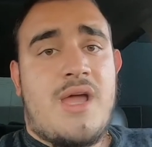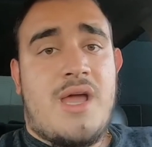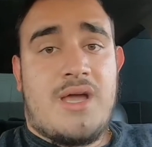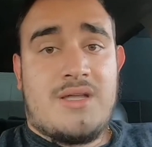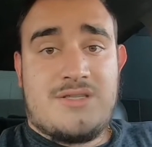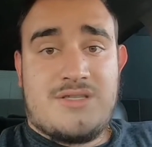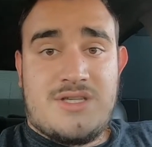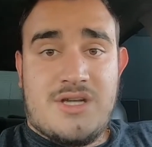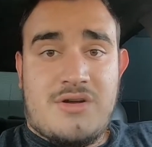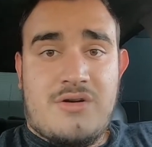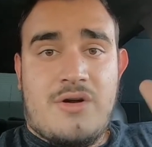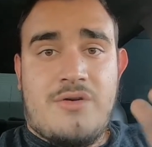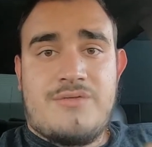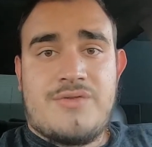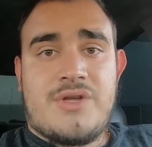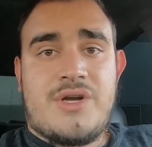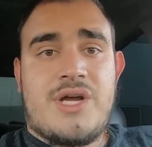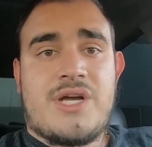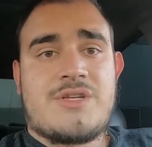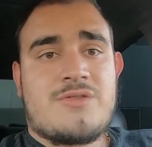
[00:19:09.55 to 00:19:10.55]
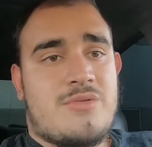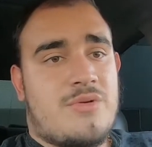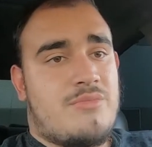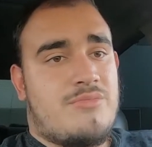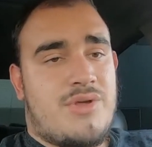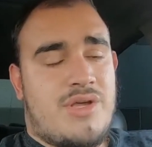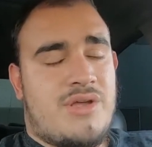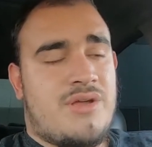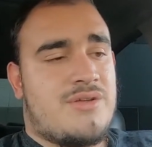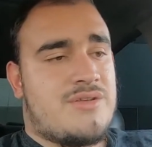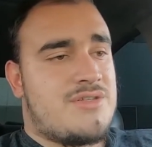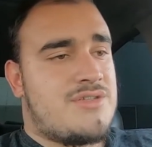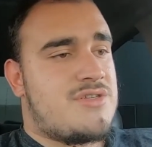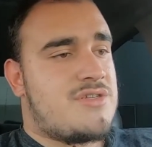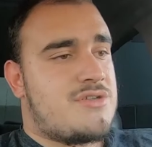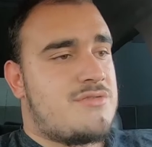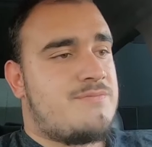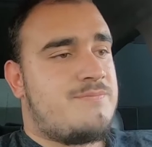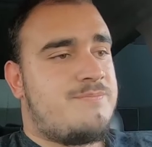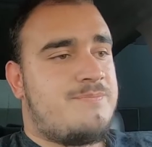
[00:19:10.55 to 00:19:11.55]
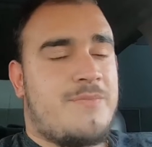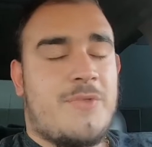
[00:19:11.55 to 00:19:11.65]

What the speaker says: and stick around for the next one, because